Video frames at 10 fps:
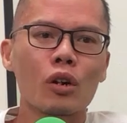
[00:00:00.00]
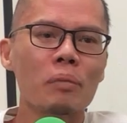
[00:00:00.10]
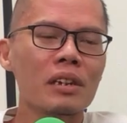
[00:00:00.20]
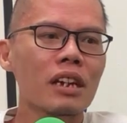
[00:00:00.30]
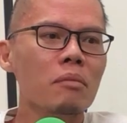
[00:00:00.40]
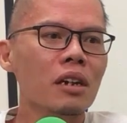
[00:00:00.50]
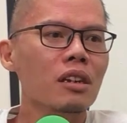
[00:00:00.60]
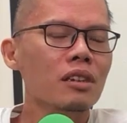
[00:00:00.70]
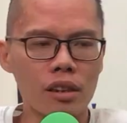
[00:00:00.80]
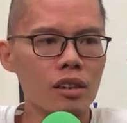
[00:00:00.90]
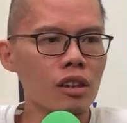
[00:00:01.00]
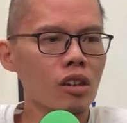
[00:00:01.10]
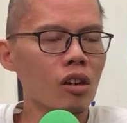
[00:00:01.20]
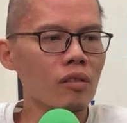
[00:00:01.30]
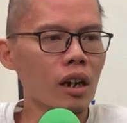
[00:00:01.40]
bedside manners is a
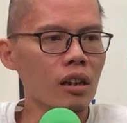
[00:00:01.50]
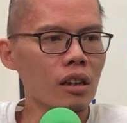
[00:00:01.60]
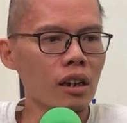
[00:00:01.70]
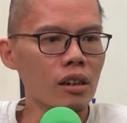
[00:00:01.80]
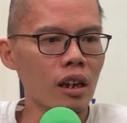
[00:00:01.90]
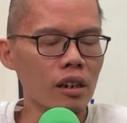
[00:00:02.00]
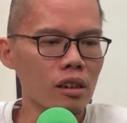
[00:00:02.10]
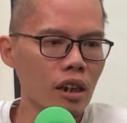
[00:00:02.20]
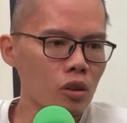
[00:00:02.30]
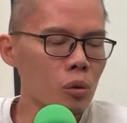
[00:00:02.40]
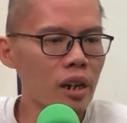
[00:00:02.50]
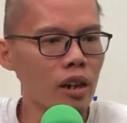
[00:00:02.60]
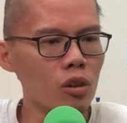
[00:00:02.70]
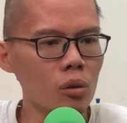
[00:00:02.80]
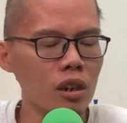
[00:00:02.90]
lot of like those
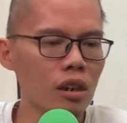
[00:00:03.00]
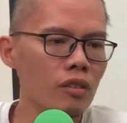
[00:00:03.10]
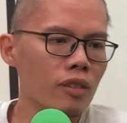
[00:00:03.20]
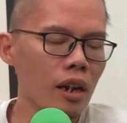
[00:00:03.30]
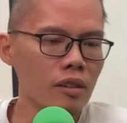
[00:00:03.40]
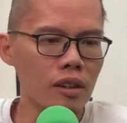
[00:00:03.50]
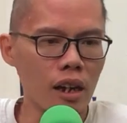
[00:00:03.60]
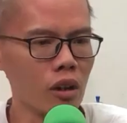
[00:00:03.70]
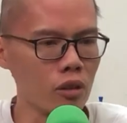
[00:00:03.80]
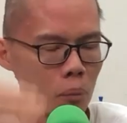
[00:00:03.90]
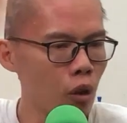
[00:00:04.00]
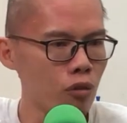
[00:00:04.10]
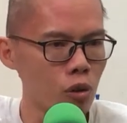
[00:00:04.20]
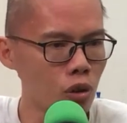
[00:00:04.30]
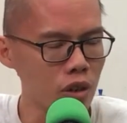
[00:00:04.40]
hand holding. If there's like your
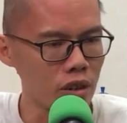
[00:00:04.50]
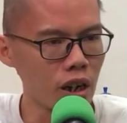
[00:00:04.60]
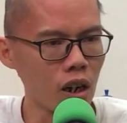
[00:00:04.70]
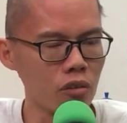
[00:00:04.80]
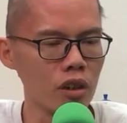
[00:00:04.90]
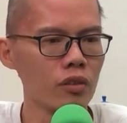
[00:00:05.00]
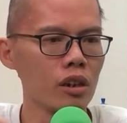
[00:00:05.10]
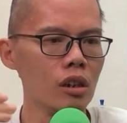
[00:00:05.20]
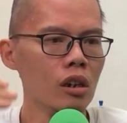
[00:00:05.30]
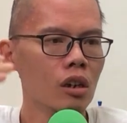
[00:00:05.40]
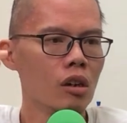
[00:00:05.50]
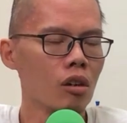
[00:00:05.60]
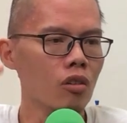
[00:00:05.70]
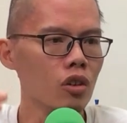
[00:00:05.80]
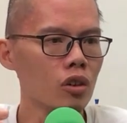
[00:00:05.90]
portfolio is down, difficult
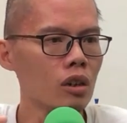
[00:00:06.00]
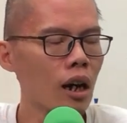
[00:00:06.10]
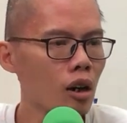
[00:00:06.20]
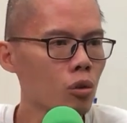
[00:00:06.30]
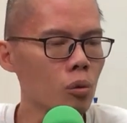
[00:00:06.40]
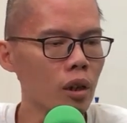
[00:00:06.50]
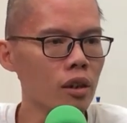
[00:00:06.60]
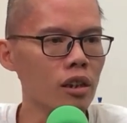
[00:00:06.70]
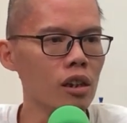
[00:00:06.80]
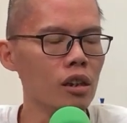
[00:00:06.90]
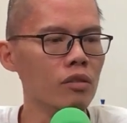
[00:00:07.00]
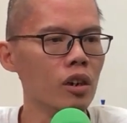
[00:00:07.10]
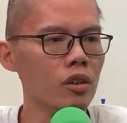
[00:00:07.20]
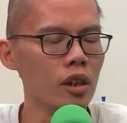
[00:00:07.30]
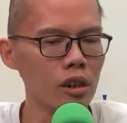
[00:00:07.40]
condition, how do they
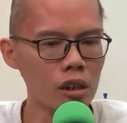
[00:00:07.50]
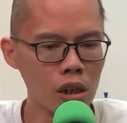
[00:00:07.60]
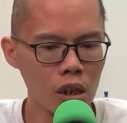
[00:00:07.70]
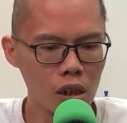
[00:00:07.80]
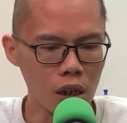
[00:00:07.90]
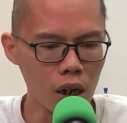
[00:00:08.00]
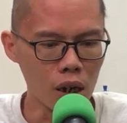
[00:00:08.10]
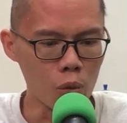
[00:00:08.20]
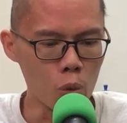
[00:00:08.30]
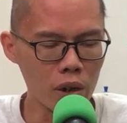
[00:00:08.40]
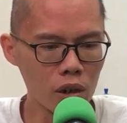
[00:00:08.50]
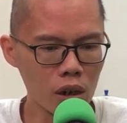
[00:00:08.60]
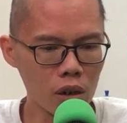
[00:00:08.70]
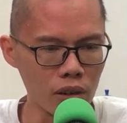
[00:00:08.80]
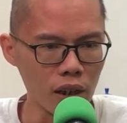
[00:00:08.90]
deliver it?
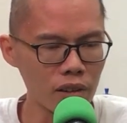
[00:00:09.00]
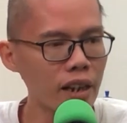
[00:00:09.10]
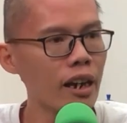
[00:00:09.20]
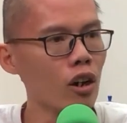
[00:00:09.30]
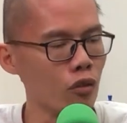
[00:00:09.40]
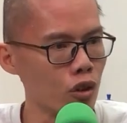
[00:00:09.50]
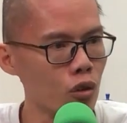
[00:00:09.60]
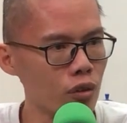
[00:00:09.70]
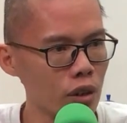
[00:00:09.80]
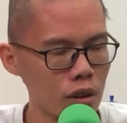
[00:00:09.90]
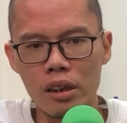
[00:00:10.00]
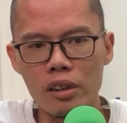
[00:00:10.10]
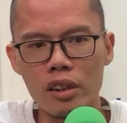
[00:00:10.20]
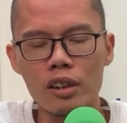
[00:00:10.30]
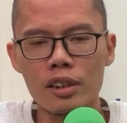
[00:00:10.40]
Whether they take care of you first
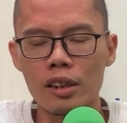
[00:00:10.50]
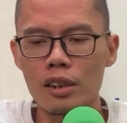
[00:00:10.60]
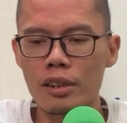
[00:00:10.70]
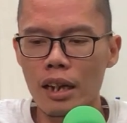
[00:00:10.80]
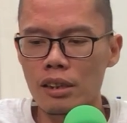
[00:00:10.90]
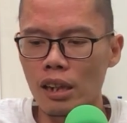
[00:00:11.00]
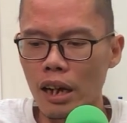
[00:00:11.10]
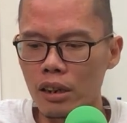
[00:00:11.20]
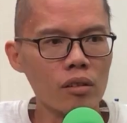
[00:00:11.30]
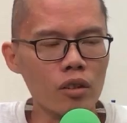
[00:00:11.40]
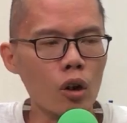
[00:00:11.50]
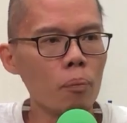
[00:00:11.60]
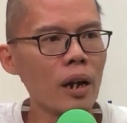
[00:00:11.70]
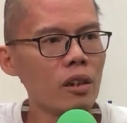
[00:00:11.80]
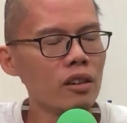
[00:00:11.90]
in a certain sense, like you're
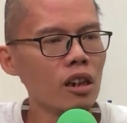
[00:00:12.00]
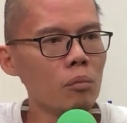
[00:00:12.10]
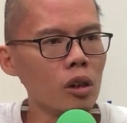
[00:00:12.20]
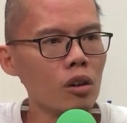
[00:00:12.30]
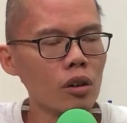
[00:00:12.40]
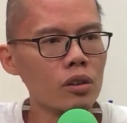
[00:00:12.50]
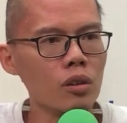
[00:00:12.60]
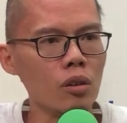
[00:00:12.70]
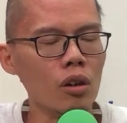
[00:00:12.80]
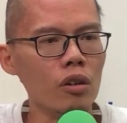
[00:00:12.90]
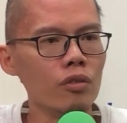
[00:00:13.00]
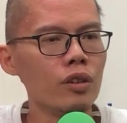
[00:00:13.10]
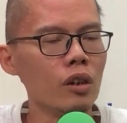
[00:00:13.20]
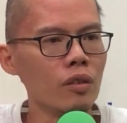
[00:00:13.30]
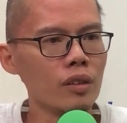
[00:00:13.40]
panicking because you're
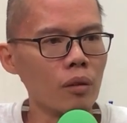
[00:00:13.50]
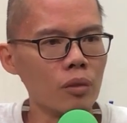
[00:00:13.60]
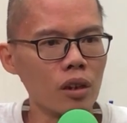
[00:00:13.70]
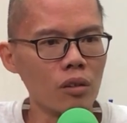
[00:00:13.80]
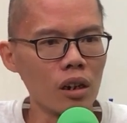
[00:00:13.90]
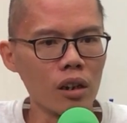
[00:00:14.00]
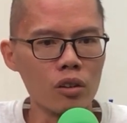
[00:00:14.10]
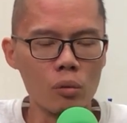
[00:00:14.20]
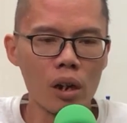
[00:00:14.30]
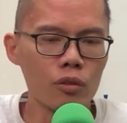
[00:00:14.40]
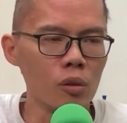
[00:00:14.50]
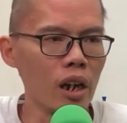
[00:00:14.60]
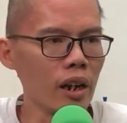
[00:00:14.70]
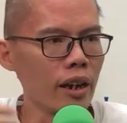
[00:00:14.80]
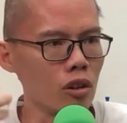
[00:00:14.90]
afraid of something, right? And you have to
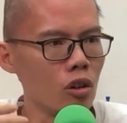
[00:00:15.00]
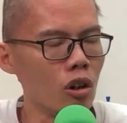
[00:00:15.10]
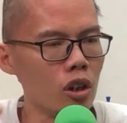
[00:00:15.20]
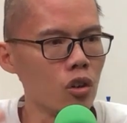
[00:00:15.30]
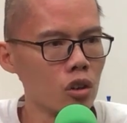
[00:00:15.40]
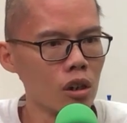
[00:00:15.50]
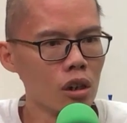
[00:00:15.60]
like acknowledge